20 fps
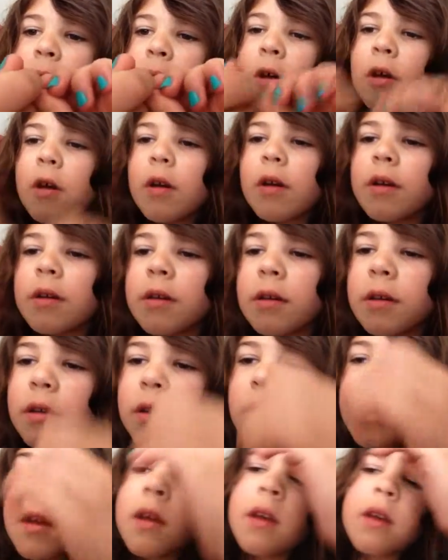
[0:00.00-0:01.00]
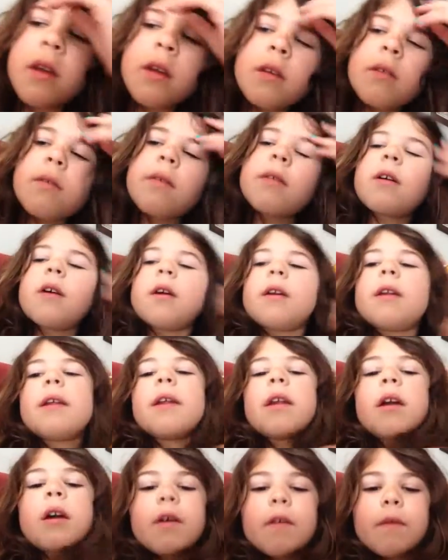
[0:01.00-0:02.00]
Okay. Got
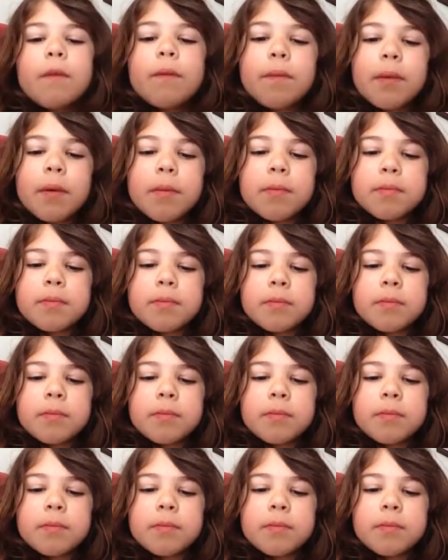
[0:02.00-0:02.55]
it off, but